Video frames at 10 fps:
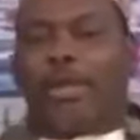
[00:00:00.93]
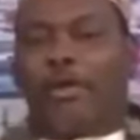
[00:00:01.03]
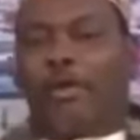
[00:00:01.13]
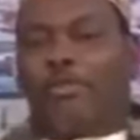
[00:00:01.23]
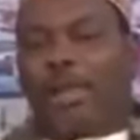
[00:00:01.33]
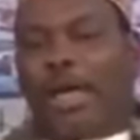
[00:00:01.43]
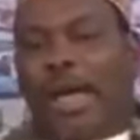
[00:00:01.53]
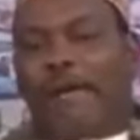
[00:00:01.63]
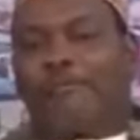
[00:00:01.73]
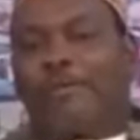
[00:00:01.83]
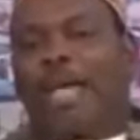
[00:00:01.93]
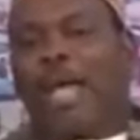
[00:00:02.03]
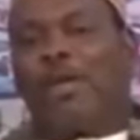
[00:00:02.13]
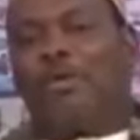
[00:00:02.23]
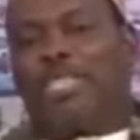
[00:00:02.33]
I'm a northerner. I'm from
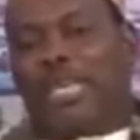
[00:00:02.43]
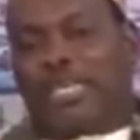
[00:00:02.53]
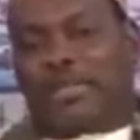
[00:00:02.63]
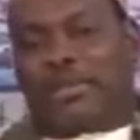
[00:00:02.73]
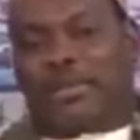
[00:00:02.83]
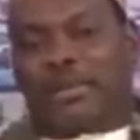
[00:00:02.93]
Kano State.